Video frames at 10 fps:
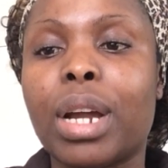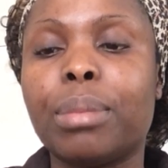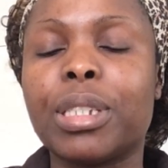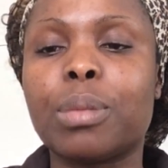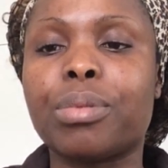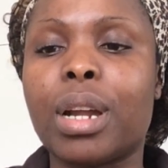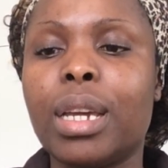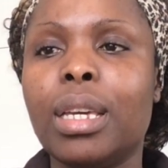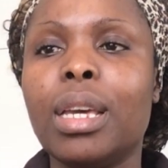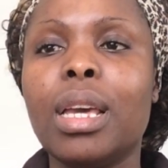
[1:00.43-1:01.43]
primer
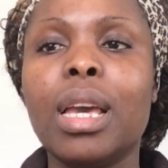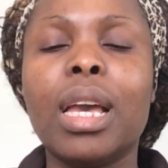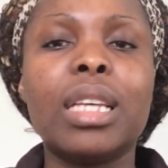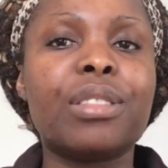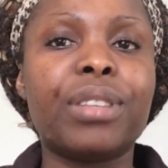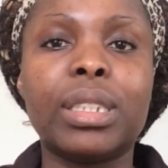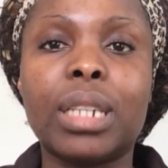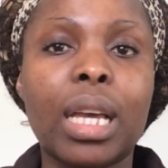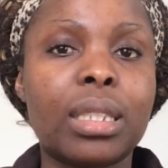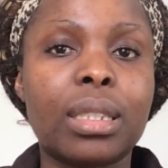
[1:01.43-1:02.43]
spray. It's
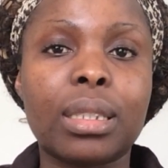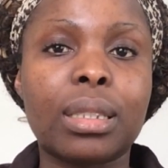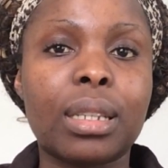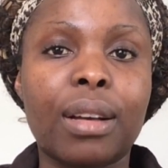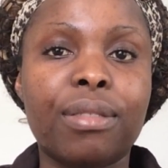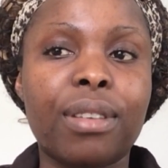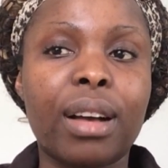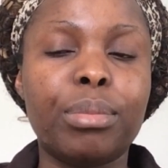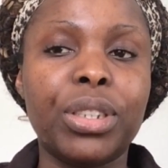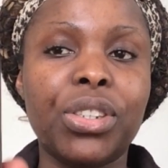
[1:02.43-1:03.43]
fantastic stuff.
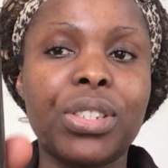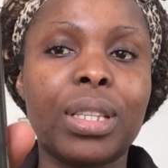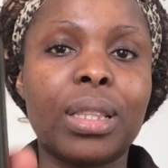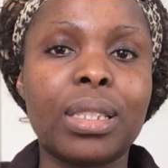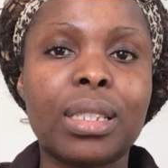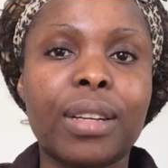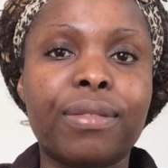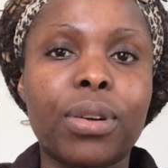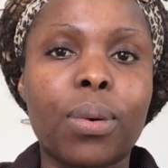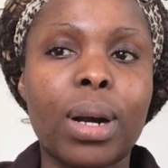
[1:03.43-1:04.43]
I've been using this
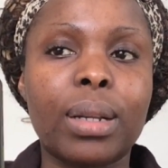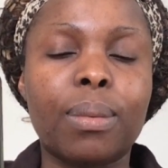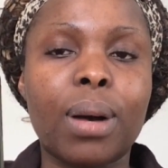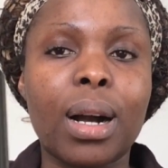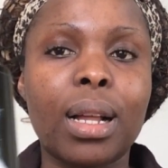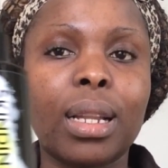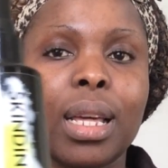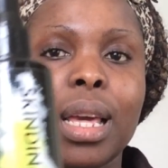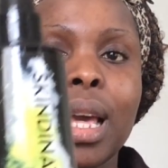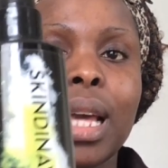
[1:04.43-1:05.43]
stuff for quite a while,
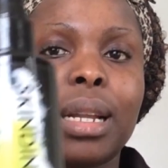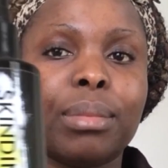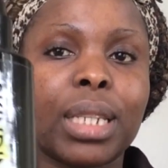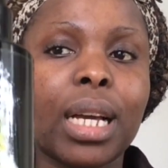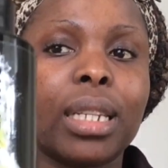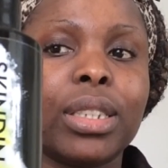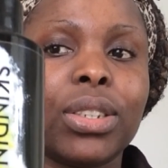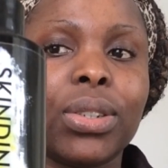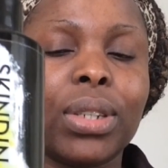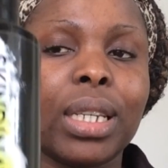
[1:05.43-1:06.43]
and I'm telling
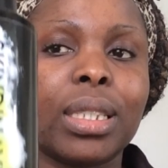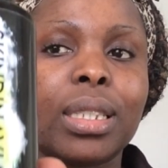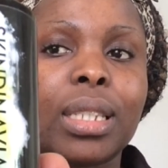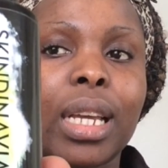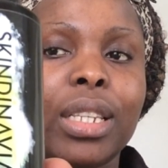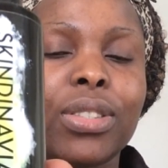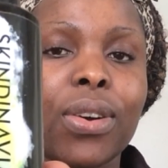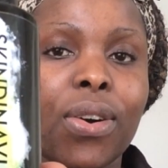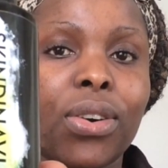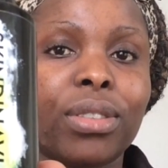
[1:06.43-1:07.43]
you, it stays
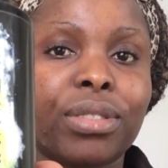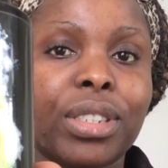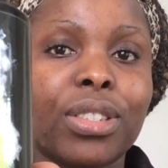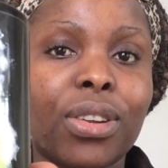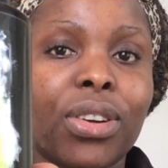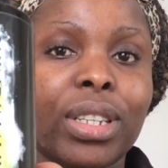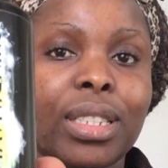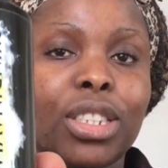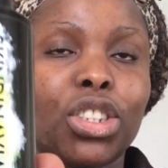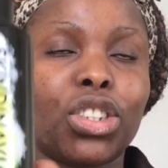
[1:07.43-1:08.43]
on for as long
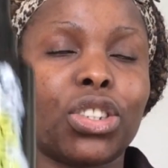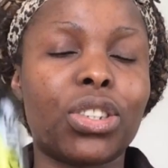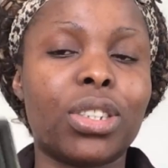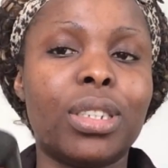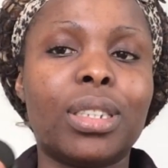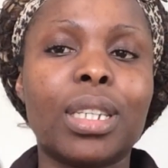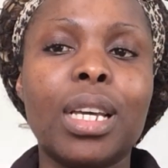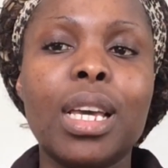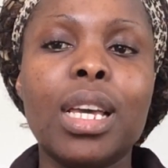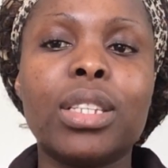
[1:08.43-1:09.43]
as it should.
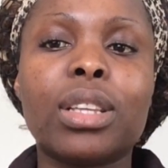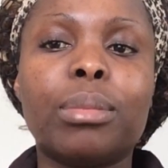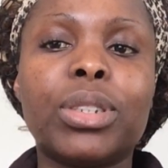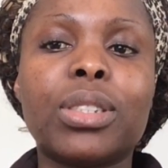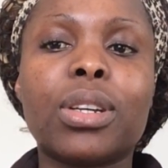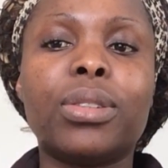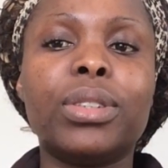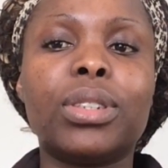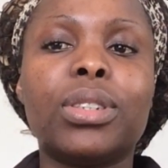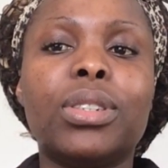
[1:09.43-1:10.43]
So I'm just
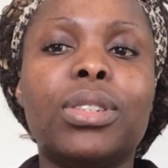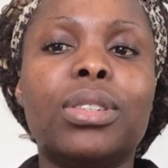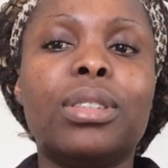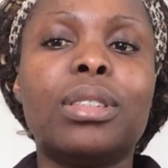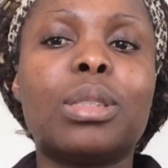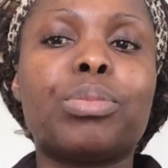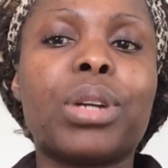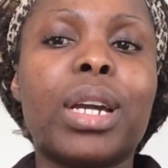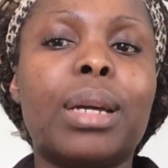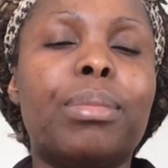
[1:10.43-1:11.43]
going to
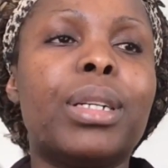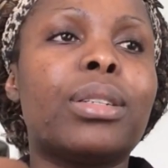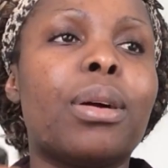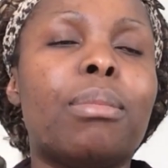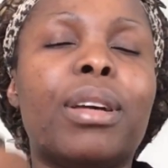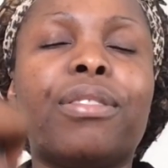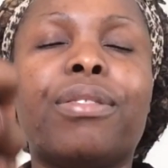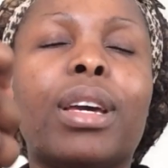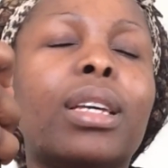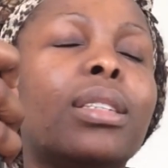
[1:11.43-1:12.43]
spray a bit on my
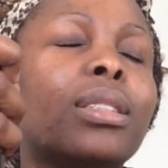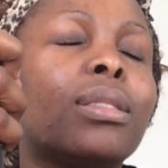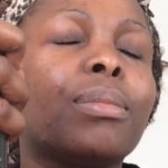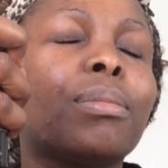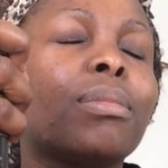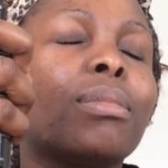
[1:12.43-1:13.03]
face.